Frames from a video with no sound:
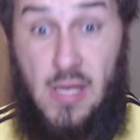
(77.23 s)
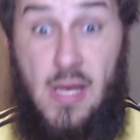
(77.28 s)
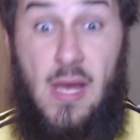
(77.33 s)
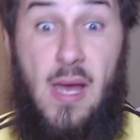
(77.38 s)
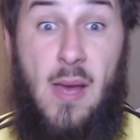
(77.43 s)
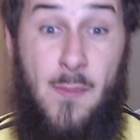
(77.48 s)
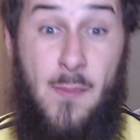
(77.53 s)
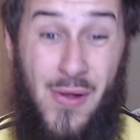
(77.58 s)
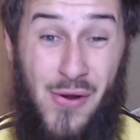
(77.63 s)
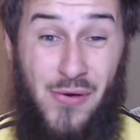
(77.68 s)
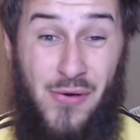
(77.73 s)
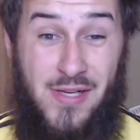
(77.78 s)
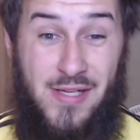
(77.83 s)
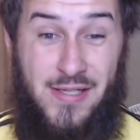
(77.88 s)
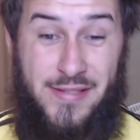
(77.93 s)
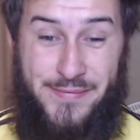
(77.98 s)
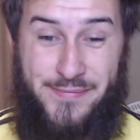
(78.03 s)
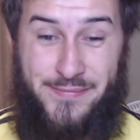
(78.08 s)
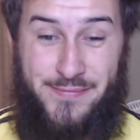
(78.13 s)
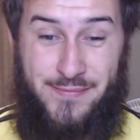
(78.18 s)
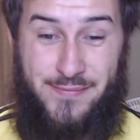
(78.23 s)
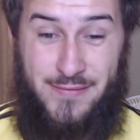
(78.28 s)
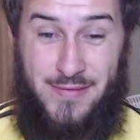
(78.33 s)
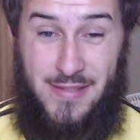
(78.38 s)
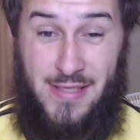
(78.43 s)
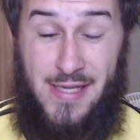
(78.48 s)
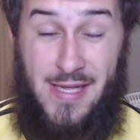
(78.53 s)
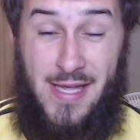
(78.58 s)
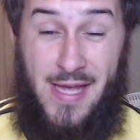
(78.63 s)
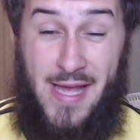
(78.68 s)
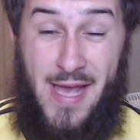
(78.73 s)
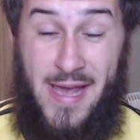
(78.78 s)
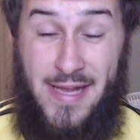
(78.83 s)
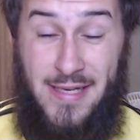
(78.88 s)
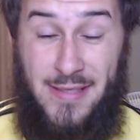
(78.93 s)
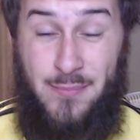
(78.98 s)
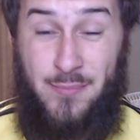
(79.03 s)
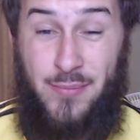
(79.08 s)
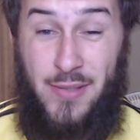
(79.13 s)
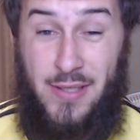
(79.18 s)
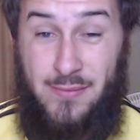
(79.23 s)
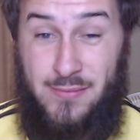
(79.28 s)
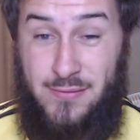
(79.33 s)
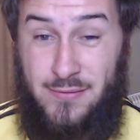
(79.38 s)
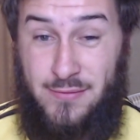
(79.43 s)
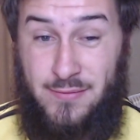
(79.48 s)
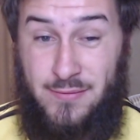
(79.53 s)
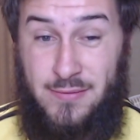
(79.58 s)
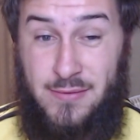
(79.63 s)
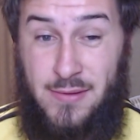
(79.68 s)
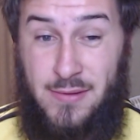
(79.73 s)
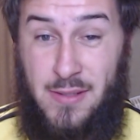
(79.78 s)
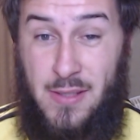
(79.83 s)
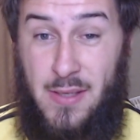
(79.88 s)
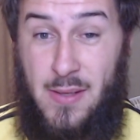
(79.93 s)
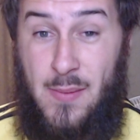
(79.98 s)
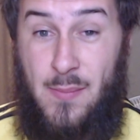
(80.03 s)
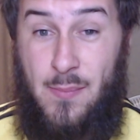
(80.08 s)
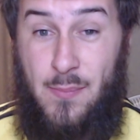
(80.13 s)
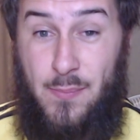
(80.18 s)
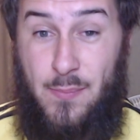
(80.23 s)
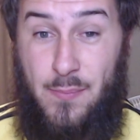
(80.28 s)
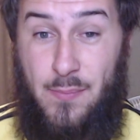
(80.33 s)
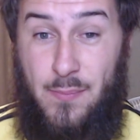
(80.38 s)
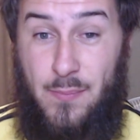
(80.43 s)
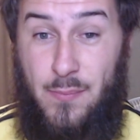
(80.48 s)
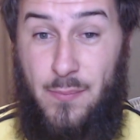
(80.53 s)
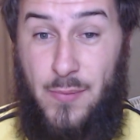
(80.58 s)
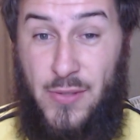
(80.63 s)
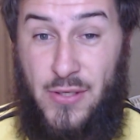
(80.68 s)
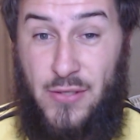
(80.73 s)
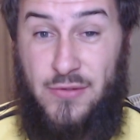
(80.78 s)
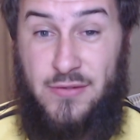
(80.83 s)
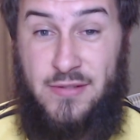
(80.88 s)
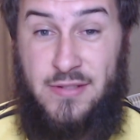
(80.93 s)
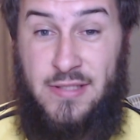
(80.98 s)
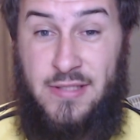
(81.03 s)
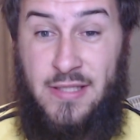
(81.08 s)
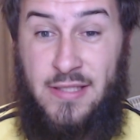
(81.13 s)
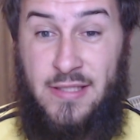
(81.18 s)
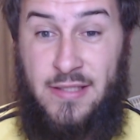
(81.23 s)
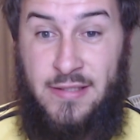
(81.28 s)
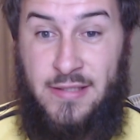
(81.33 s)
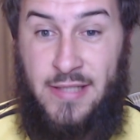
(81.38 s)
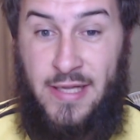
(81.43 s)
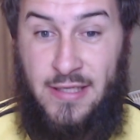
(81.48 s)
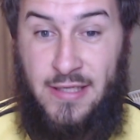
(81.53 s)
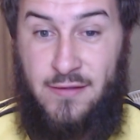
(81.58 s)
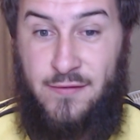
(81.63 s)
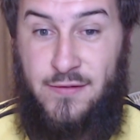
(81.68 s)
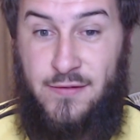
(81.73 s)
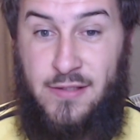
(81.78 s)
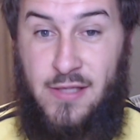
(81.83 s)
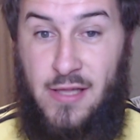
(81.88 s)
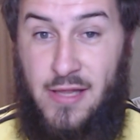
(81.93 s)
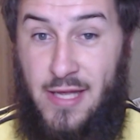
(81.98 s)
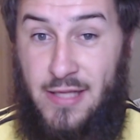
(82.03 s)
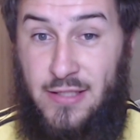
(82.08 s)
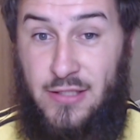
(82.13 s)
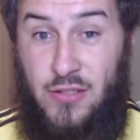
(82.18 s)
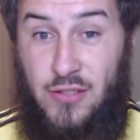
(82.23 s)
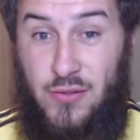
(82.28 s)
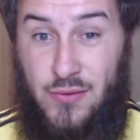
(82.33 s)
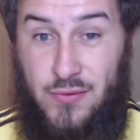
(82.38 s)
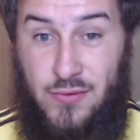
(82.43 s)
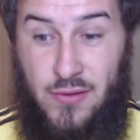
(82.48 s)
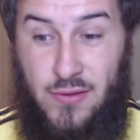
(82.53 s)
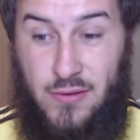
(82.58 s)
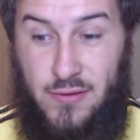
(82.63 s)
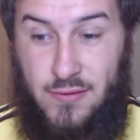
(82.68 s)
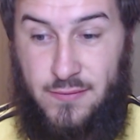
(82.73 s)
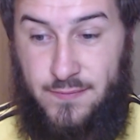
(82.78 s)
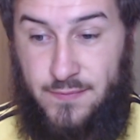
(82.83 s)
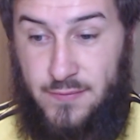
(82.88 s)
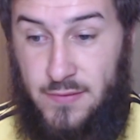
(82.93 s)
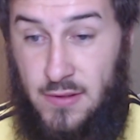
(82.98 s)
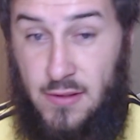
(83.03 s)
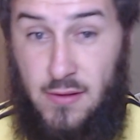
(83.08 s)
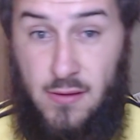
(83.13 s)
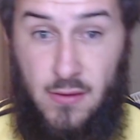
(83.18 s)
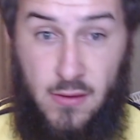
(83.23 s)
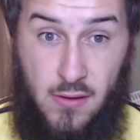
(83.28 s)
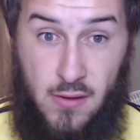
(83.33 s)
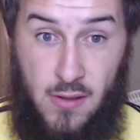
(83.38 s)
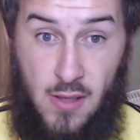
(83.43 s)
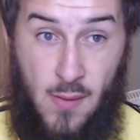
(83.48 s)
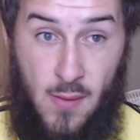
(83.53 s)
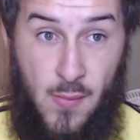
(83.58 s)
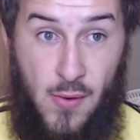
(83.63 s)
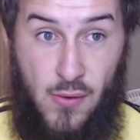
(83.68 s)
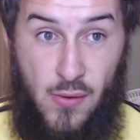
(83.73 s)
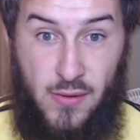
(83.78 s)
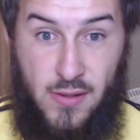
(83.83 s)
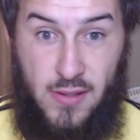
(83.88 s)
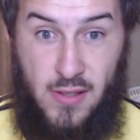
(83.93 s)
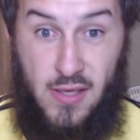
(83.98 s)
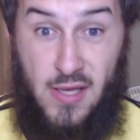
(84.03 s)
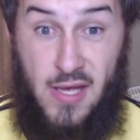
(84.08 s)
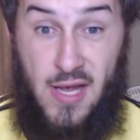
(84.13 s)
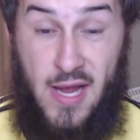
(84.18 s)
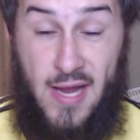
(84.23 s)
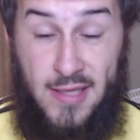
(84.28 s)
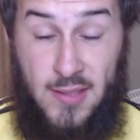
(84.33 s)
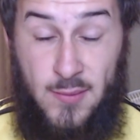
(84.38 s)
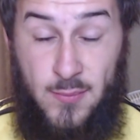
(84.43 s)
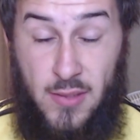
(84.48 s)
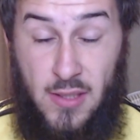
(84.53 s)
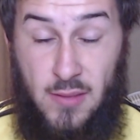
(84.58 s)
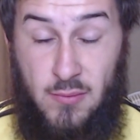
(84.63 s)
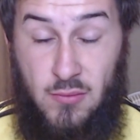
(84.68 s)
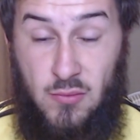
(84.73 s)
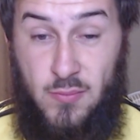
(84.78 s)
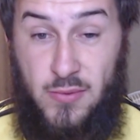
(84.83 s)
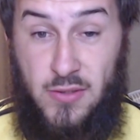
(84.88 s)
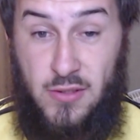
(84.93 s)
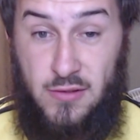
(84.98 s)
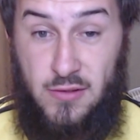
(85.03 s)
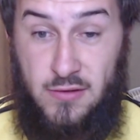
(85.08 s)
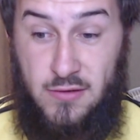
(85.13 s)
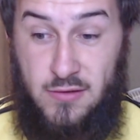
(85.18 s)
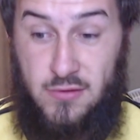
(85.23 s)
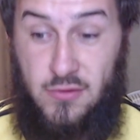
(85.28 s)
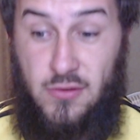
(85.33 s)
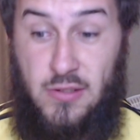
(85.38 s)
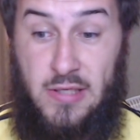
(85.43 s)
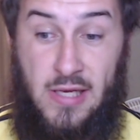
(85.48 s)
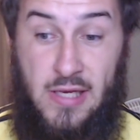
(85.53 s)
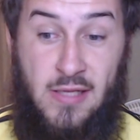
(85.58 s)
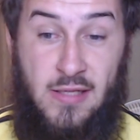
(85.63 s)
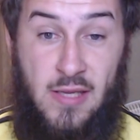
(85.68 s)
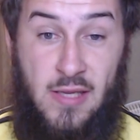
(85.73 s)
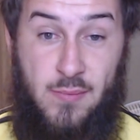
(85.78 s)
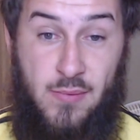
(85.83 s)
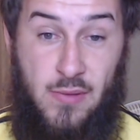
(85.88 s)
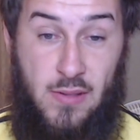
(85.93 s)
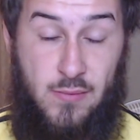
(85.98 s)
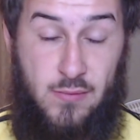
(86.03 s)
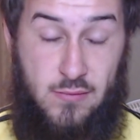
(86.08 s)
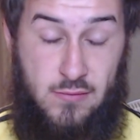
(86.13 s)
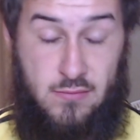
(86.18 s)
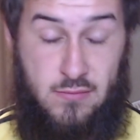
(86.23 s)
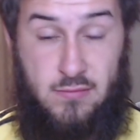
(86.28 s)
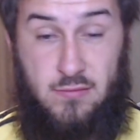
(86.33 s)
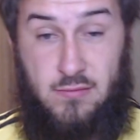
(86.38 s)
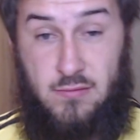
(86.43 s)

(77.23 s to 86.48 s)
America, hating people because they're native to the land you're not. America, hating people because you can hate people.